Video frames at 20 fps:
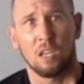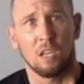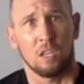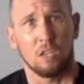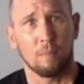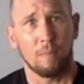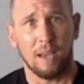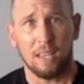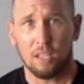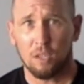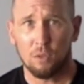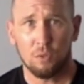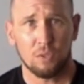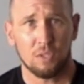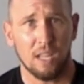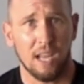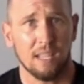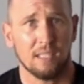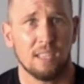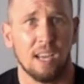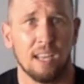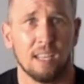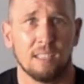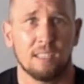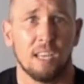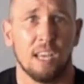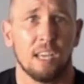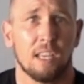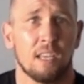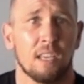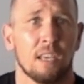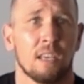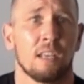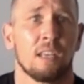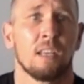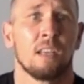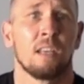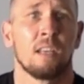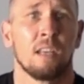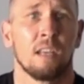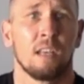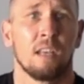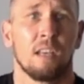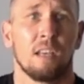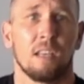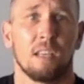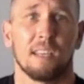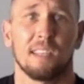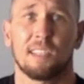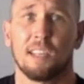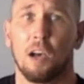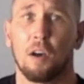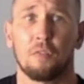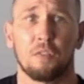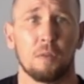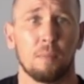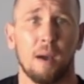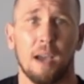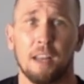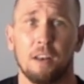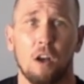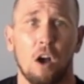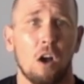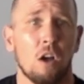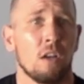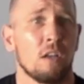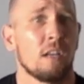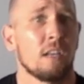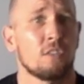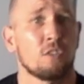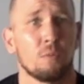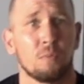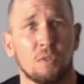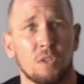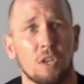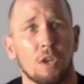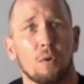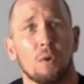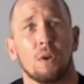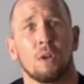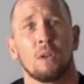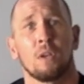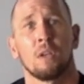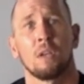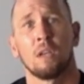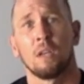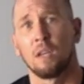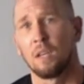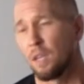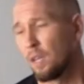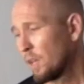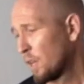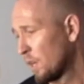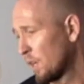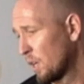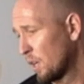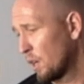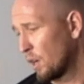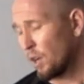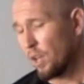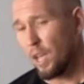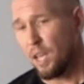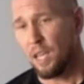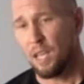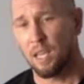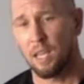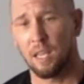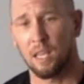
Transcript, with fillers: You might use that tactic yourself, you might not, that's up to you. Okay?